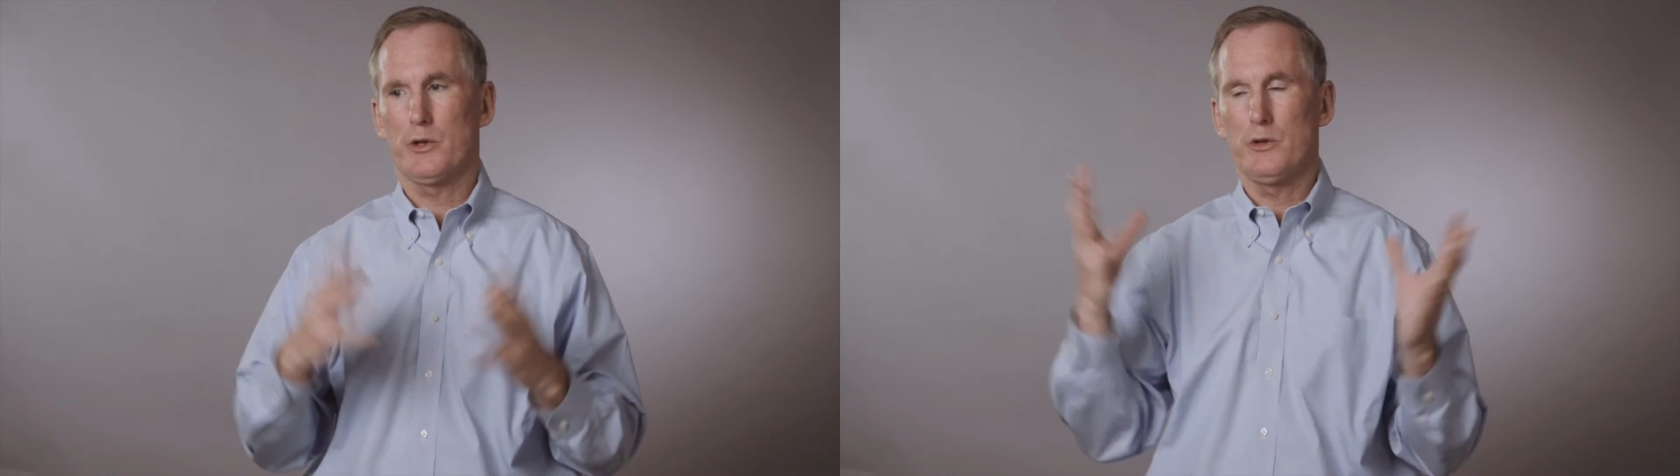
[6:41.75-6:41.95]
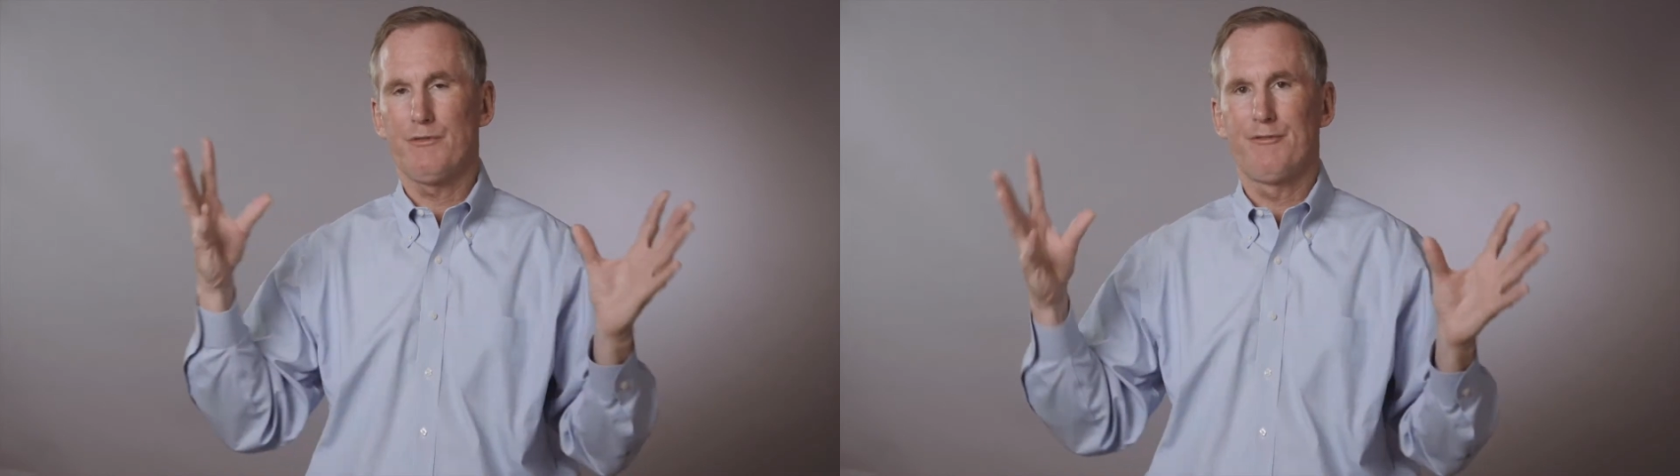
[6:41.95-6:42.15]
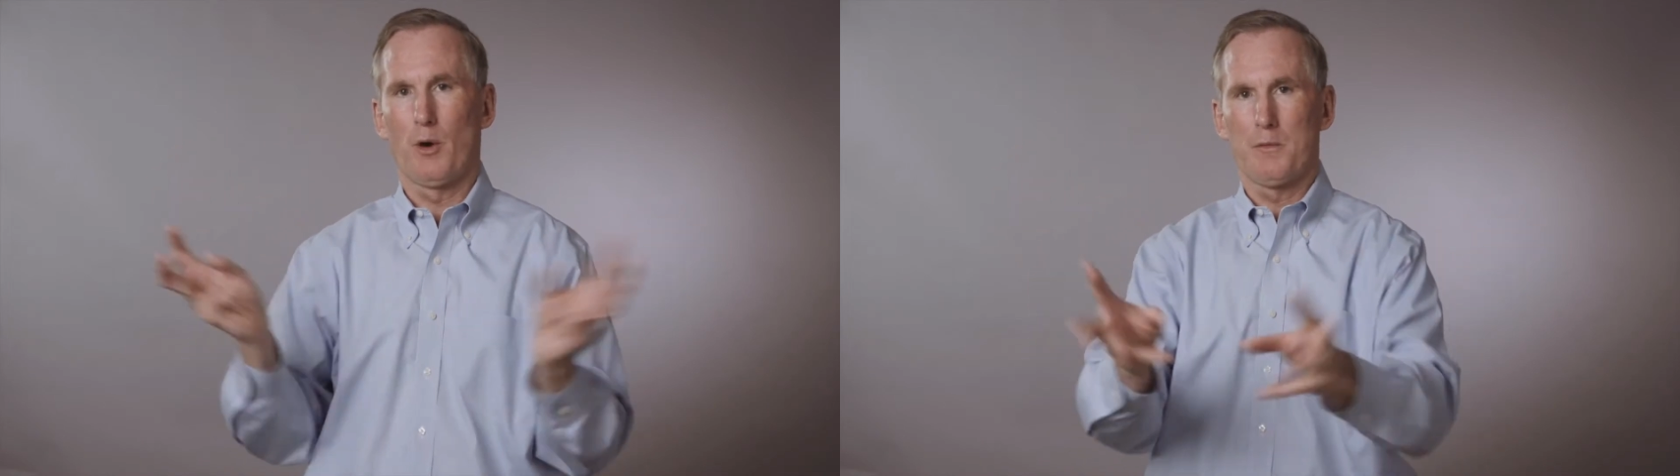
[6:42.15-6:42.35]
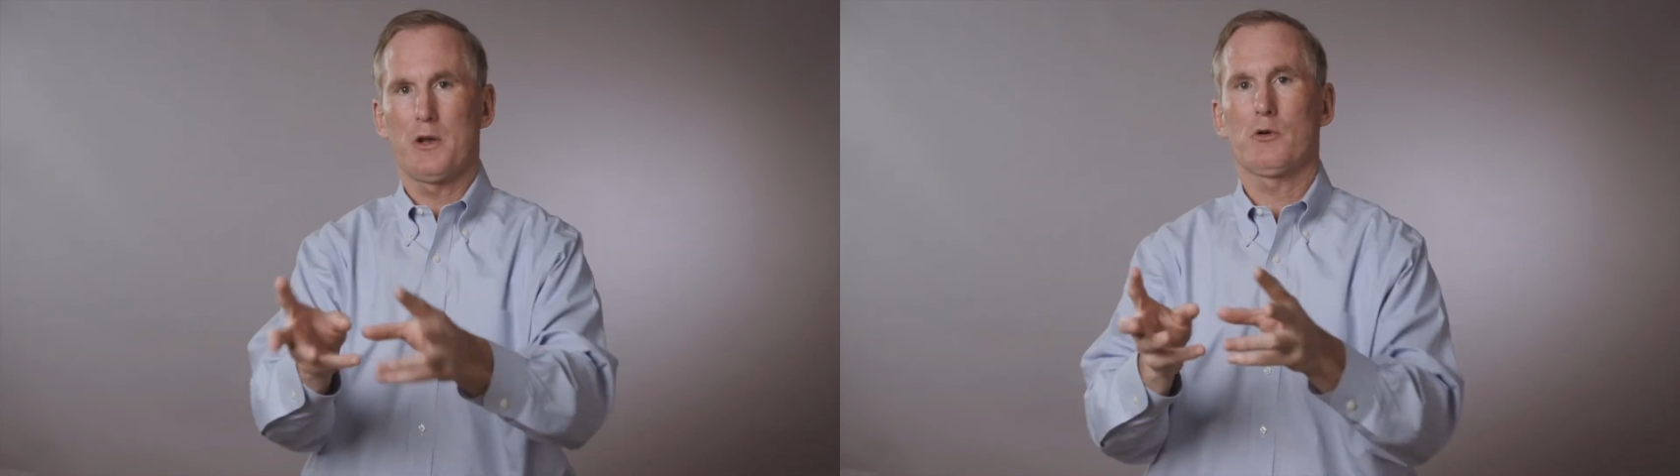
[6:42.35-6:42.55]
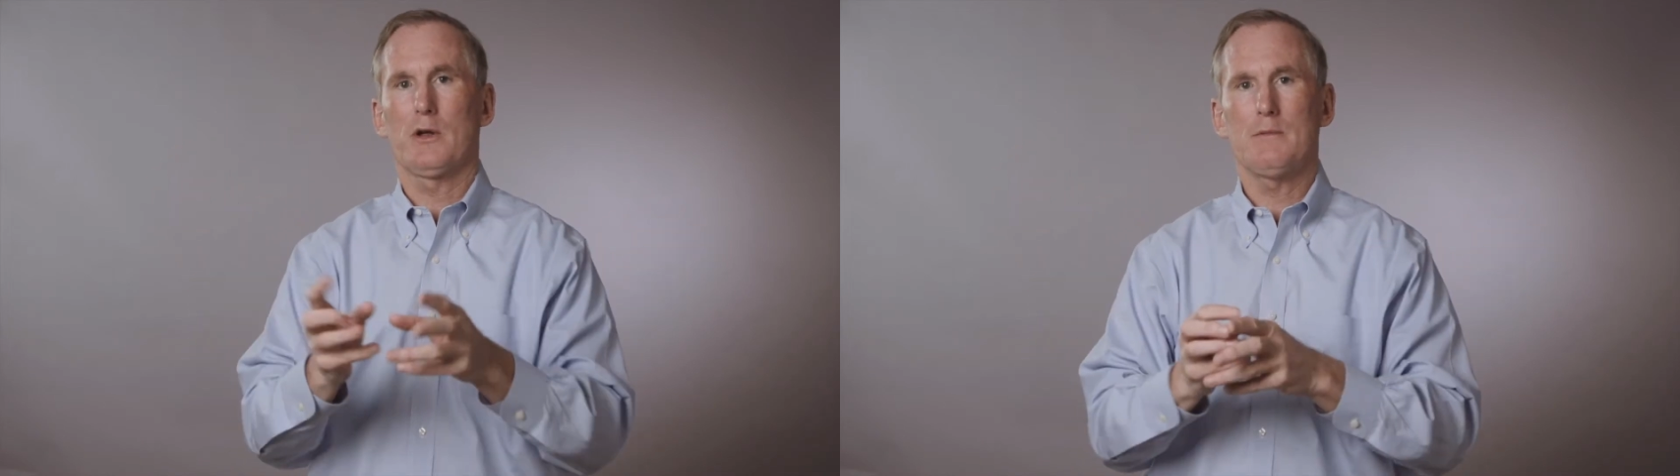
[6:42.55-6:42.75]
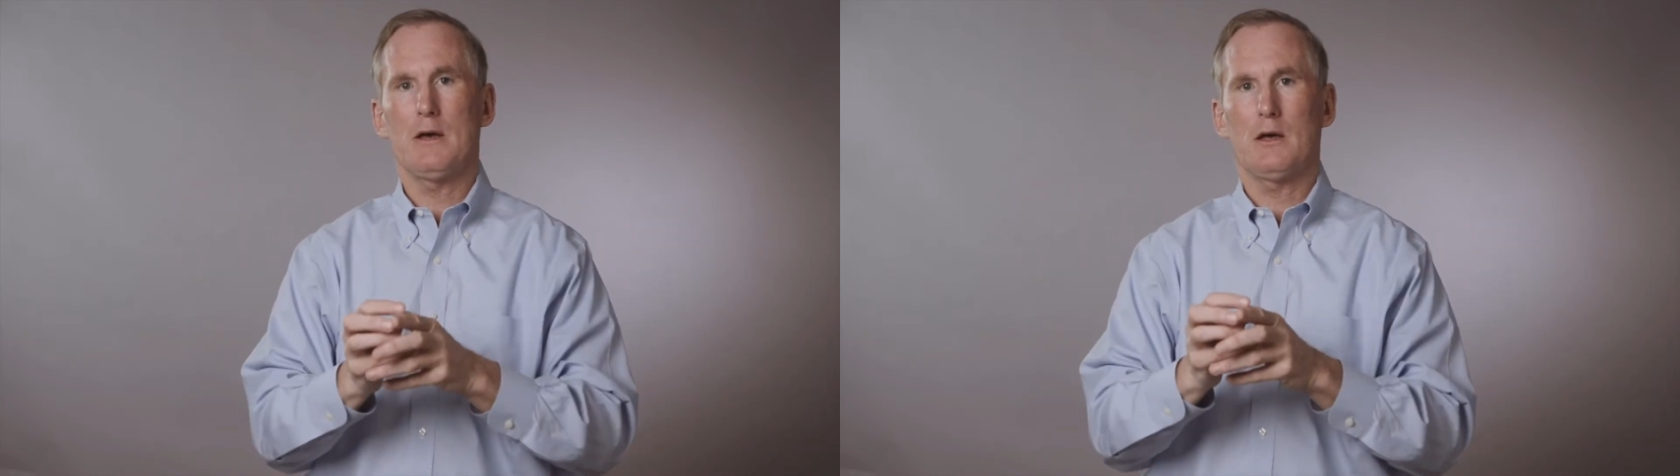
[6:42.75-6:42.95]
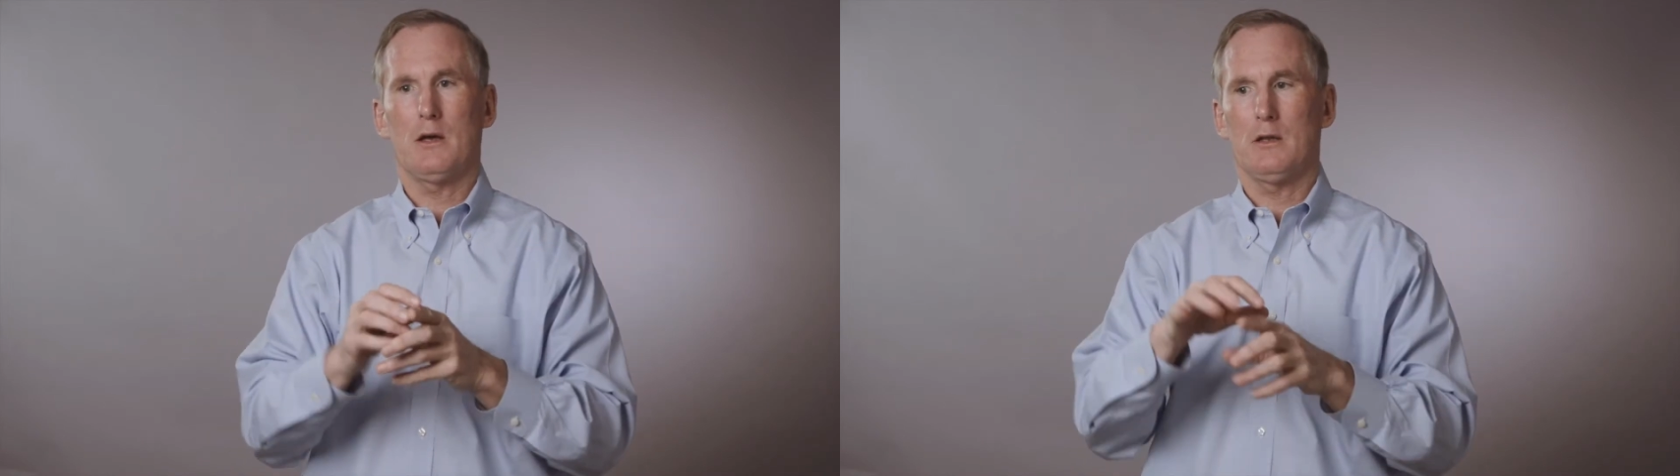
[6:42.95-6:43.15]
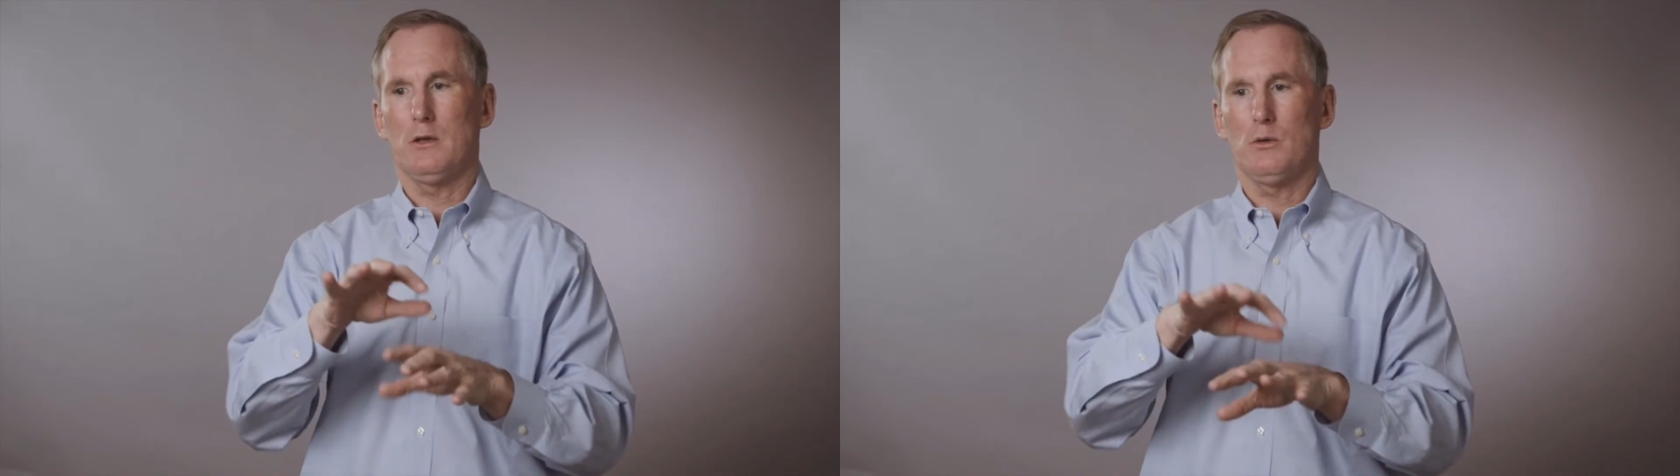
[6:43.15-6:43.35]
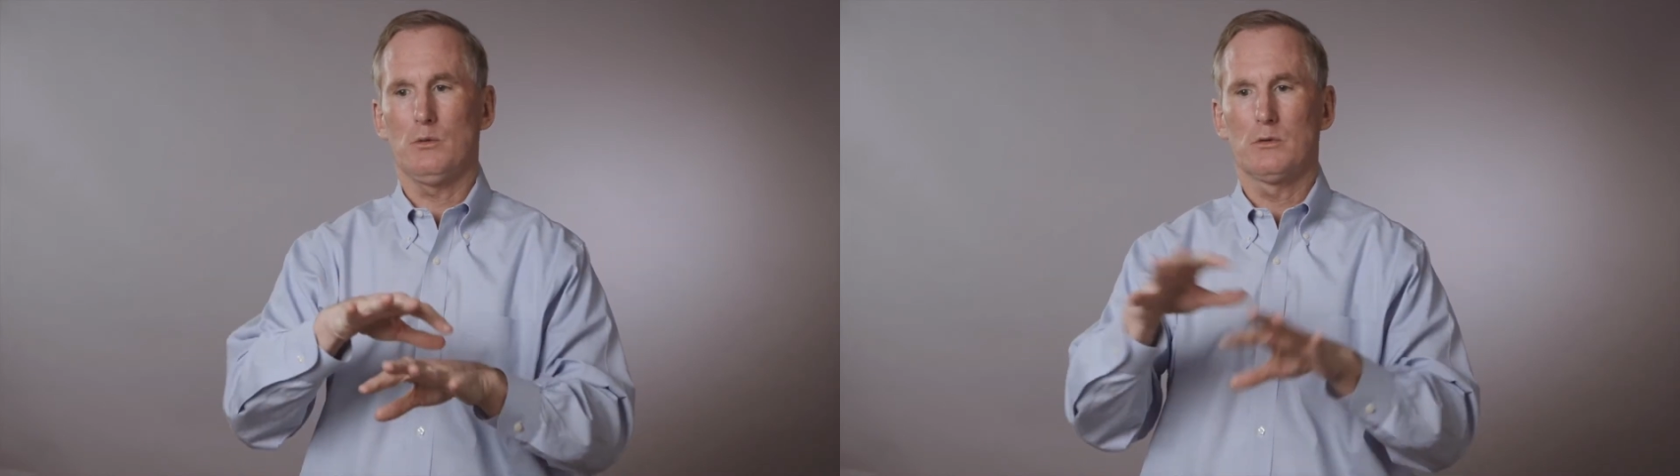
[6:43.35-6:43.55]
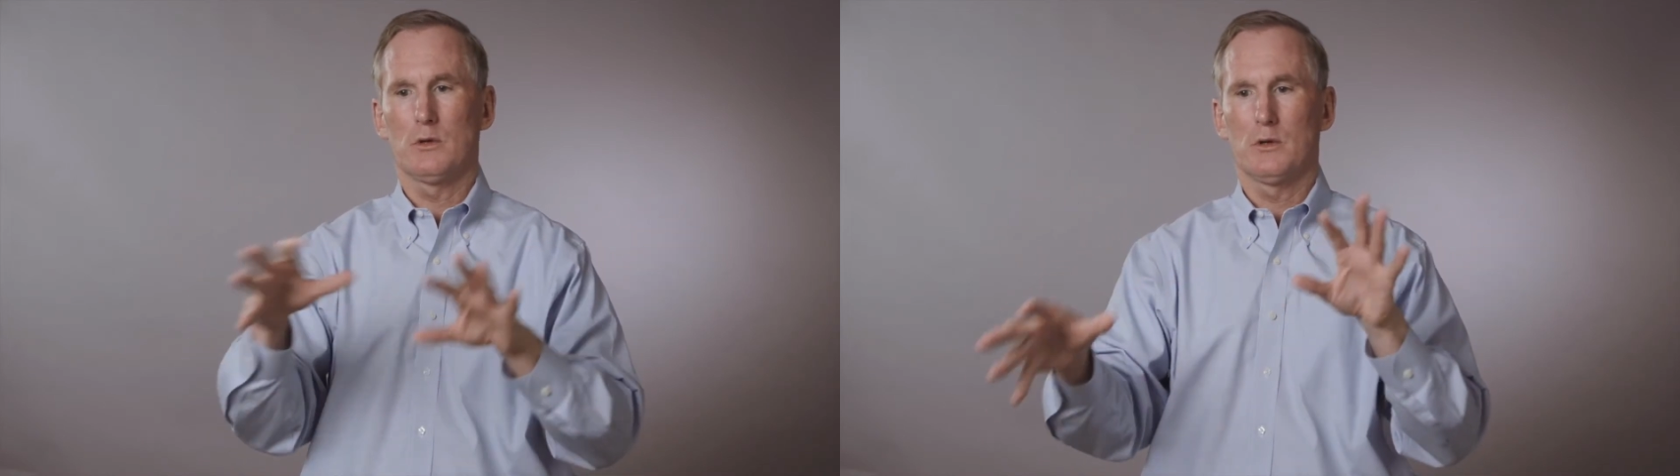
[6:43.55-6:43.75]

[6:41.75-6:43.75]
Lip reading: you form an agreement and